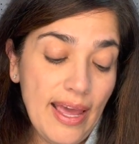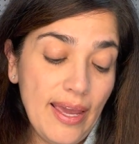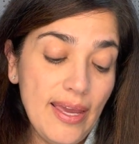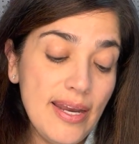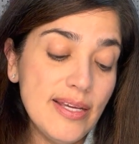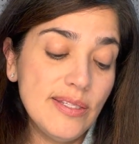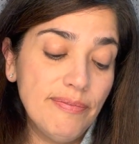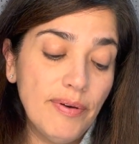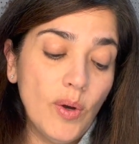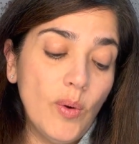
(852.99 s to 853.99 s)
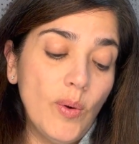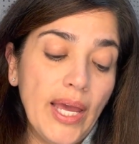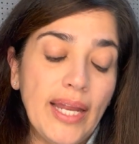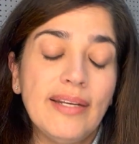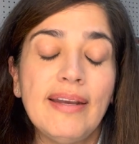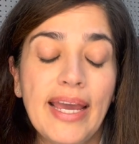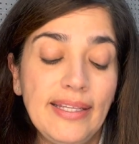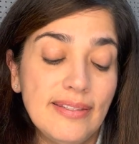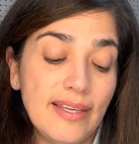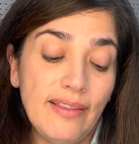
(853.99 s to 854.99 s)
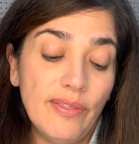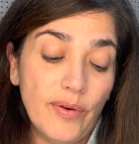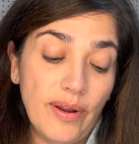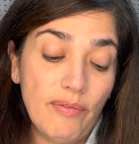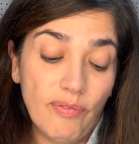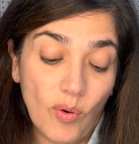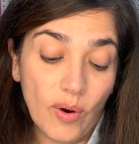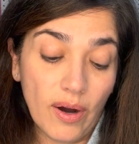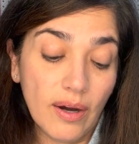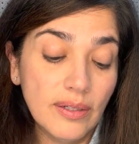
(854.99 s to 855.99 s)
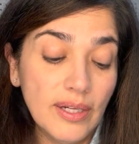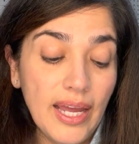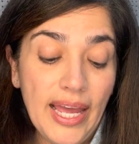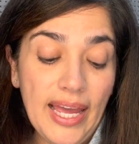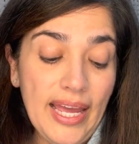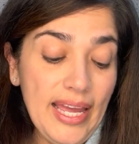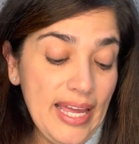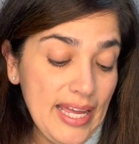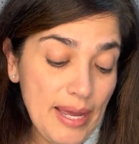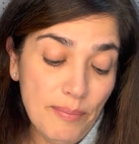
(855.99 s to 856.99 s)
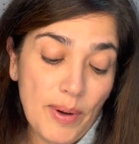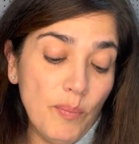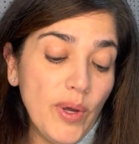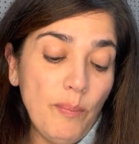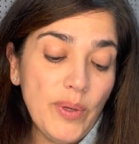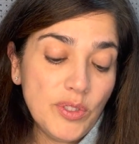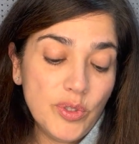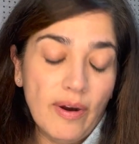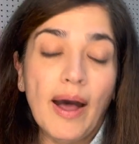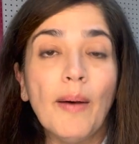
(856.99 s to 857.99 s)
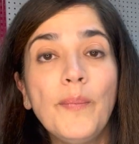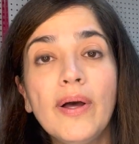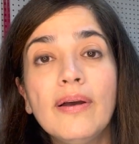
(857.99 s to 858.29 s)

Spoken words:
It is Vogue 1934. I'm gonna put a picture up.